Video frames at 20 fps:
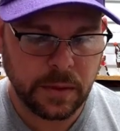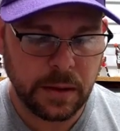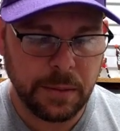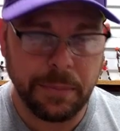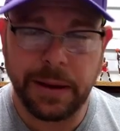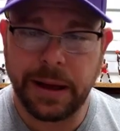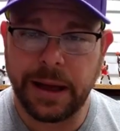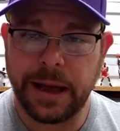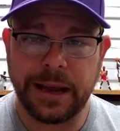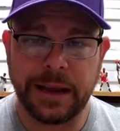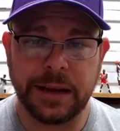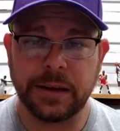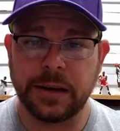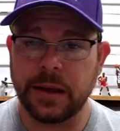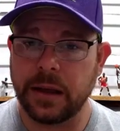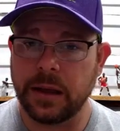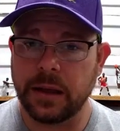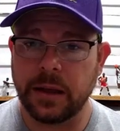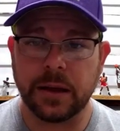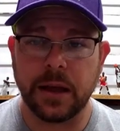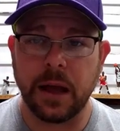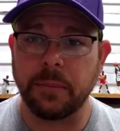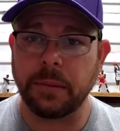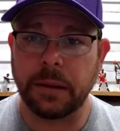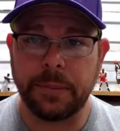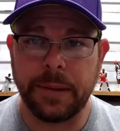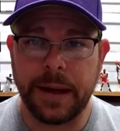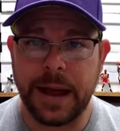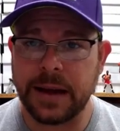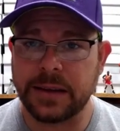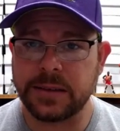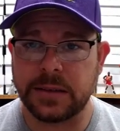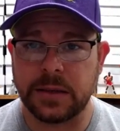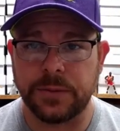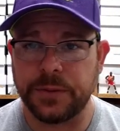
You buy into a couple of packs,